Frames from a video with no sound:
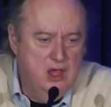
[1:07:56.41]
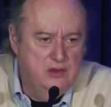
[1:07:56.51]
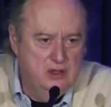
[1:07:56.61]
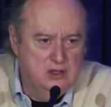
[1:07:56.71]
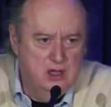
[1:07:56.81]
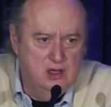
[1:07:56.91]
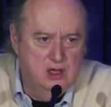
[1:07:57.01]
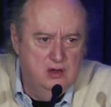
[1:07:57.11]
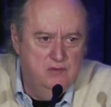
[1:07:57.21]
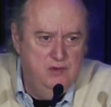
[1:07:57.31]
that can
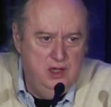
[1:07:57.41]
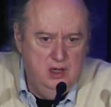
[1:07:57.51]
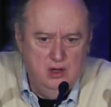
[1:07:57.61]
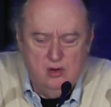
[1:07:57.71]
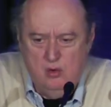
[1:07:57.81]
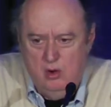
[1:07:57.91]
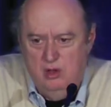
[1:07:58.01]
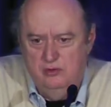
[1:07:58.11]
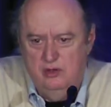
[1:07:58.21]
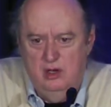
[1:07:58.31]
convene
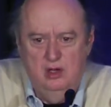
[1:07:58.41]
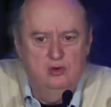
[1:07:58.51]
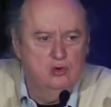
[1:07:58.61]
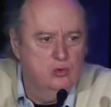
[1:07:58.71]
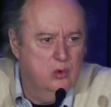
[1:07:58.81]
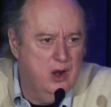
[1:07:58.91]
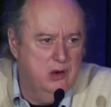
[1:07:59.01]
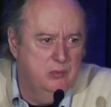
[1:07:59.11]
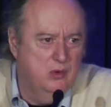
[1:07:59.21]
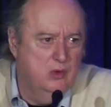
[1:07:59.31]
across an
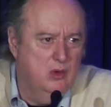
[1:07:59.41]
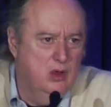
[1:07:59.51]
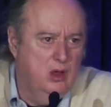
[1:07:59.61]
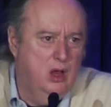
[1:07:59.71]
incredible